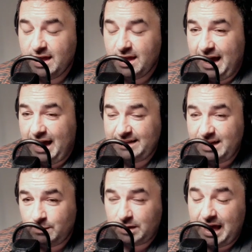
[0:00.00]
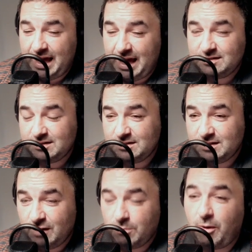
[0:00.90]
and then he would hand
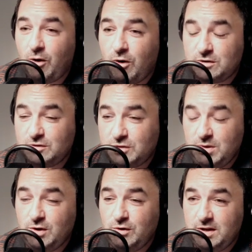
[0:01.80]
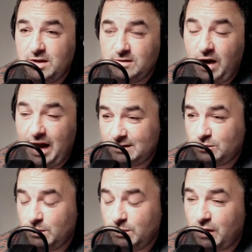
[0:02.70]
a report to United and
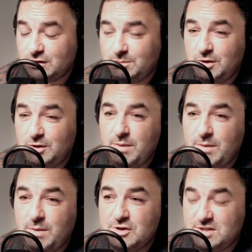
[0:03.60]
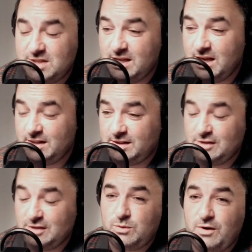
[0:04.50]
to a possible new manager and say,
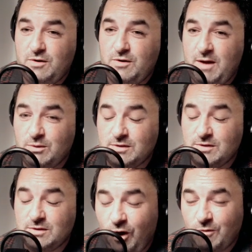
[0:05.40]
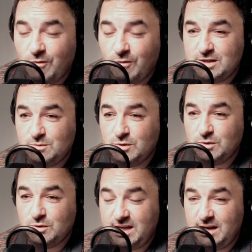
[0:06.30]
this is what I found over 6
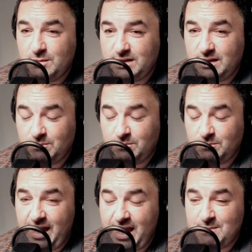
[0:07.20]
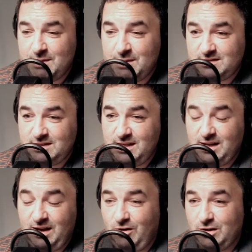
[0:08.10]
months dealing with player A, B,
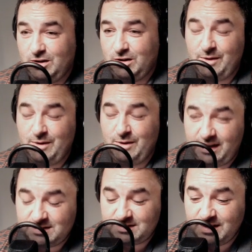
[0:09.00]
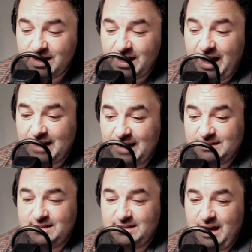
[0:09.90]
C, all the way down to X. And it
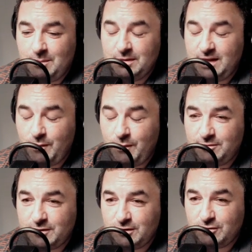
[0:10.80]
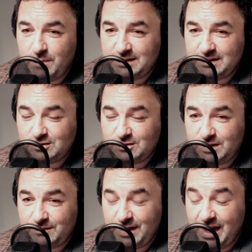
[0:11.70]
didn't happen. They went for the romantic
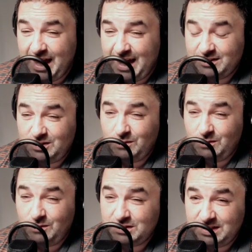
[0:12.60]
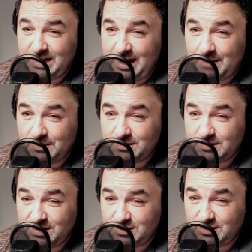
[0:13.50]
side of it. And as soon as I seen it happen, I
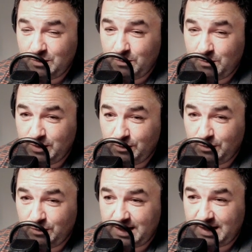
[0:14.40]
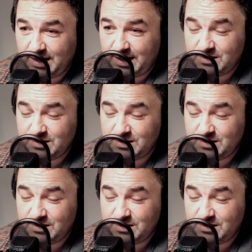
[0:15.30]
thought, these are doing what we done with Dalglish.